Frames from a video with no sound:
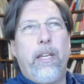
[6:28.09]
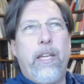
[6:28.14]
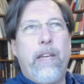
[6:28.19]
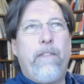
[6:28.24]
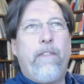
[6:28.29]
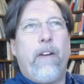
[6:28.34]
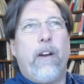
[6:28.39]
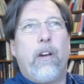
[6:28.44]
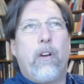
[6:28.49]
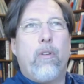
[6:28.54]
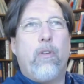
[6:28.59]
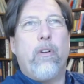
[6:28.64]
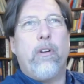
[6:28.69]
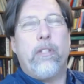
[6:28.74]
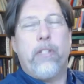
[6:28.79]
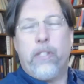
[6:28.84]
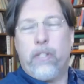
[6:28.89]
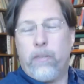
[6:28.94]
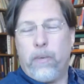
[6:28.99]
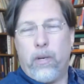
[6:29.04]
If our
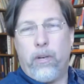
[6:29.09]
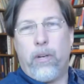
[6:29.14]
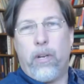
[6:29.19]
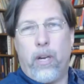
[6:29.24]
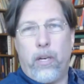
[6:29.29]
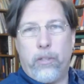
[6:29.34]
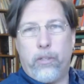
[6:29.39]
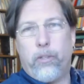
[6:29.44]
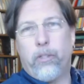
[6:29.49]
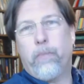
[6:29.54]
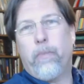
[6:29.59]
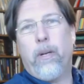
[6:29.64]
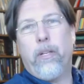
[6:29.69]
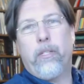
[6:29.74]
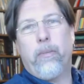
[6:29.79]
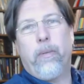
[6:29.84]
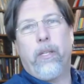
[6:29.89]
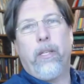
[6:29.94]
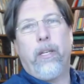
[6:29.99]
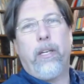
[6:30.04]
course is about knowledge,
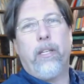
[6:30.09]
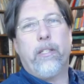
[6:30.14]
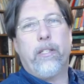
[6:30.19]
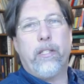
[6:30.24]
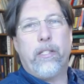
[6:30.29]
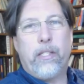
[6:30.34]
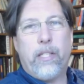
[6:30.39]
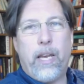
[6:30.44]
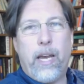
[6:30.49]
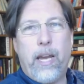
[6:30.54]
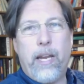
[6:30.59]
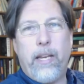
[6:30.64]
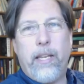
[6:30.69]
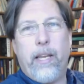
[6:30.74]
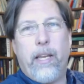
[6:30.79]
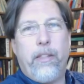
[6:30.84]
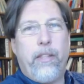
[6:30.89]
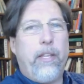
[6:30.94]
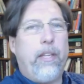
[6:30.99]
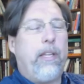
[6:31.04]
responsibility, and
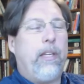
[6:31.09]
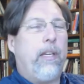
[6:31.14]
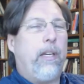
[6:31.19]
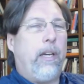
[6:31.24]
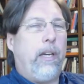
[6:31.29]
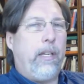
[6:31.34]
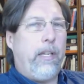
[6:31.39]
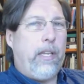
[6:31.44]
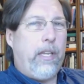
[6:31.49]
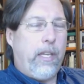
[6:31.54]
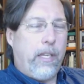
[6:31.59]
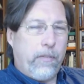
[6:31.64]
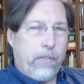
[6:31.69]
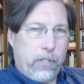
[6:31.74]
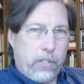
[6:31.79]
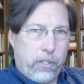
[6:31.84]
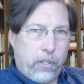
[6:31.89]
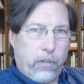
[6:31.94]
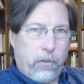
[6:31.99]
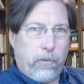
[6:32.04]
society, I think he
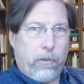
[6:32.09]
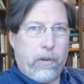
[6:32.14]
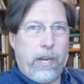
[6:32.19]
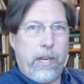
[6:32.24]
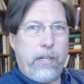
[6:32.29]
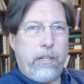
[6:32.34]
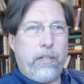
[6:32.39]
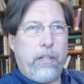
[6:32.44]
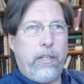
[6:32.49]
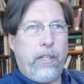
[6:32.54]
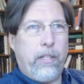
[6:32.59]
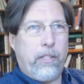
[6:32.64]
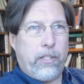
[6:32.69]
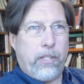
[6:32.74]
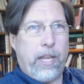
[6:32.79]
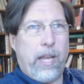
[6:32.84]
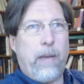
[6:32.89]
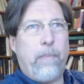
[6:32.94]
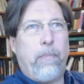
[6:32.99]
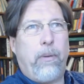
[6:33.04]
gives us a great
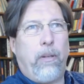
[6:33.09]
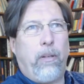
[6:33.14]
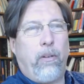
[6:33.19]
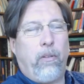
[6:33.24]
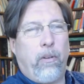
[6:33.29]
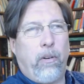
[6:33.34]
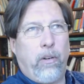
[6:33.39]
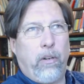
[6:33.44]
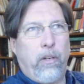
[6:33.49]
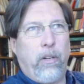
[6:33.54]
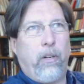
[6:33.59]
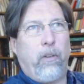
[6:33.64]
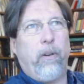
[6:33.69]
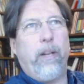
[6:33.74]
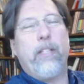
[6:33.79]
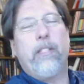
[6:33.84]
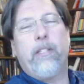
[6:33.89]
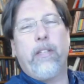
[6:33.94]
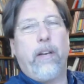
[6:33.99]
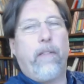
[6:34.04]
example or a
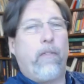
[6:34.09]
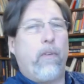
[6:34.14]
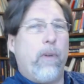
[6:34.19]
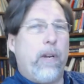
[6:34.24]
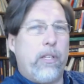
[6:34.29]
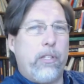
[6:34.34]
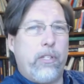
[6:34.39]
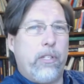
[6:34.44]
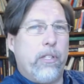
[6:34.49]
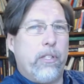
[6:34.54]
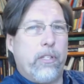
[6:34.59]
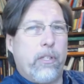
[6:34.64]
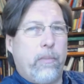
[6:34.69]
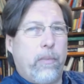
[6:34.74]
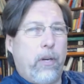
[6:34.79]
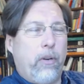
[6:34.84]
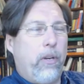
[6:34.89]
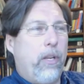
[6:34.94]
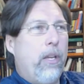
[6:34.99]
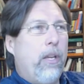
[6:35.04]
great set of questions
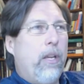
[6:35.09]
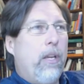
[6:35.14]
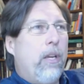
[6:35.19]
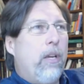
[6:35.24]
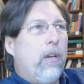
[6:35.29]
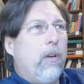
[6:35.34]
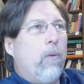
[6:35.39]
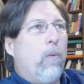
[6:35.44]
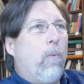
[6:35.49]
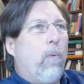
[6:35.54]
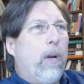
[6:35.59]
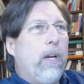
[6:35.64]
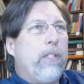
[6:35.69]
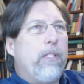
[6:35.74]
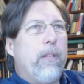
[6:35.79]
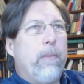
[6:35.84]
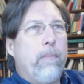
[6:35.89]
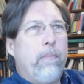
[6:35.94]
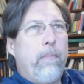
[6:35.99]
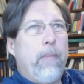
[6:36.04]
about what
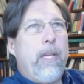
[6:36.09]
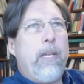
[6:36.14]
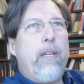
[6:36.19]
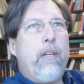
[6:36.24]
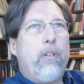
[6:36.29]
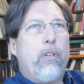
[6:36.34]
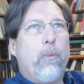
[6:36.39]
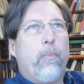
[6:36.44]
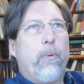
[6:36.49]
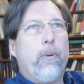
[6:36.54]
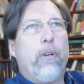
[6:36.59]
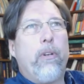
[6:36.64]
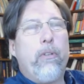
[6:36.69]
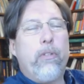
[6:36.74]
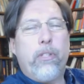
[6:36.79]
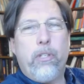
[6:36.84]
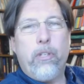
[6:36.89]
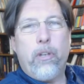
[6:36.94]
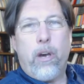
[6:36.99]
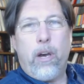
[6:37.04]
does it mean to
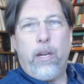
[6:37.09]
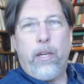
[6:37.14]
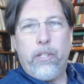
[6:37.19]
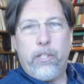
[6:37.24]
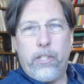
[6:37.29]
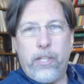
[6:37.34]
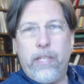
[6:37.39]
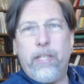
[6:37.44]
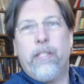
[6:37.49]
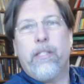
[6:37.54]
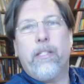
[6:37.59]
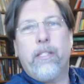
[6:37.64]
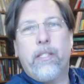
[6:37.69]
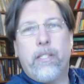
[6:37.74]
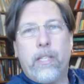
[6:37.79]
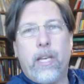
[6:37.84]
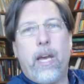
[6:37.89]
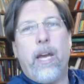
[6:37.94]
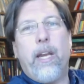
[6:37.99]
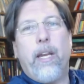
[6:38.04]
produce knowledge in a
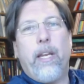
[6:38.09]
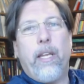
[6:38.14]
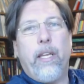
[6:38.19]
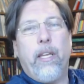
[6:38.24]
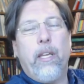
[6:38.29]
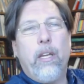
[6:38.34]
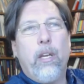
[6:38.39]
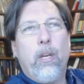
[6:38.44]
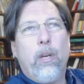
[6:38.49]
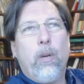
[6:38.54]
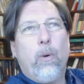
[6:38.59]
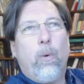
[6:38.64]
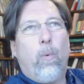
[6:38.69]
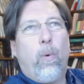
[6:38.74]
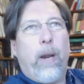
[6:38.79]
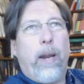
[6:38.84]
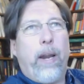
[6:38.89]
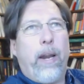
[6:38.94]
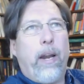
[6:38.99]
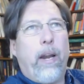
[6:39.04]
society
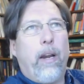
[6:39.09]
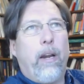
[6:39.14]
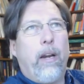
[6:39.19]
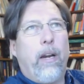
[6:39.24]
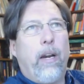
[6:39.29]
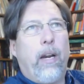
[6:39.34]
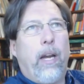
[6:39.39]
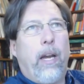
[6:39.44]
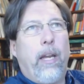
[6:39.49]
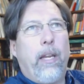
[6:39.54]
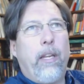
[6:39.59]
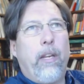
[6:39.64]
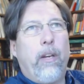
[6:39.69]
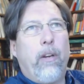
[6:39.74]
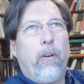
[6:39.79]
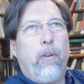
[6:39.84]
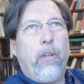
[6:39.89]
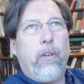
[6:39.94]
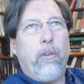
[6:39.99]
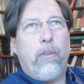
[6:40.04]
where
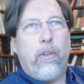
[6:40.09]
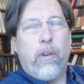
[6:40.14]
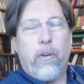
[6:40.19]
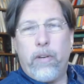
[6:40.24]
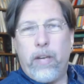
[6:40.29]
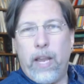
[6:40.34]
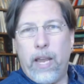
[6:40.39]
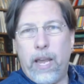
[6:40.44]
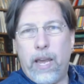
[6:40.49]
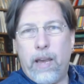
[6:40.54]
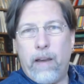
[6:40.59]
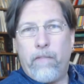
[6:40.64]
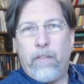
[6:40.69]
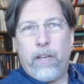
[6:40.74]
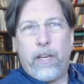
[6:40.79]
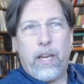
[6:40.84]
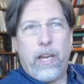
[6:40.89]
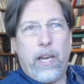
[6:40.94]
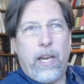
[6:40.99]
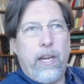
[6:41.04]
you don't have
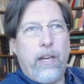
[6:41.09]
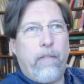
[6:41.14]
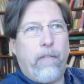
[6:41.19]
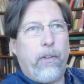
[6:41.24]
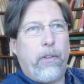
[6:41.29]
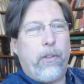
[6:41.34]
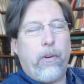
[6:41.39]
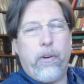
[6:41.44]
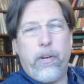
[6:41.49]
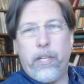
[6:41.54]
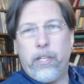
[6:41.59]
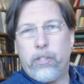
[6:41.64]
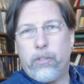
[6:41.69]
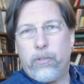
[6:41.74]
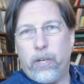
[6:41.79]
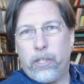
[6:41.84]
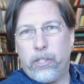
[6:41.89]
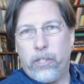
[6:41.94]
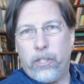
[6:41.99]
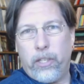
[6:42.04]
the kind of authority
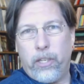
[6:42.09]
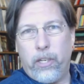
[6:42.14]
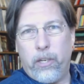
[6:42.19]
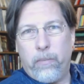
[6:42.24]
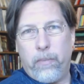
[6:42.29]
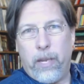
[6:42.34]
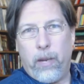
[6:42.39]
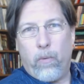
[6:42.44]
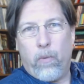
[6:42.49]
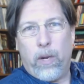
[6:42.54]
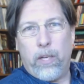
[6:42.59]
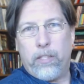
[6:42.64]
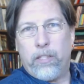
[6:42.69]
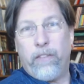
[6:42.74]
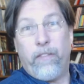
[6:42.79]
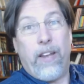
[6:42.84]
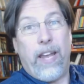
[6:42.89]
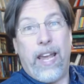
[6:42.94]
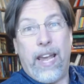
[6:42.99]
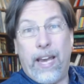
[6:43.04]
structure that you may once
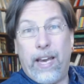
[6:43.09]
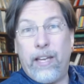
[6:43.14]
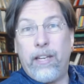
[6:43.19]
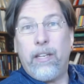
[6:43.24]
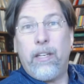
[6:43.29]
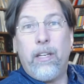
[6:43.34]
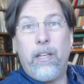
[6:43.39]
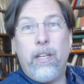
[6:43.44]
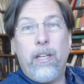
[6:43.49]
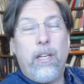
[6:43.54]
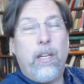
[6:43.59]
have had.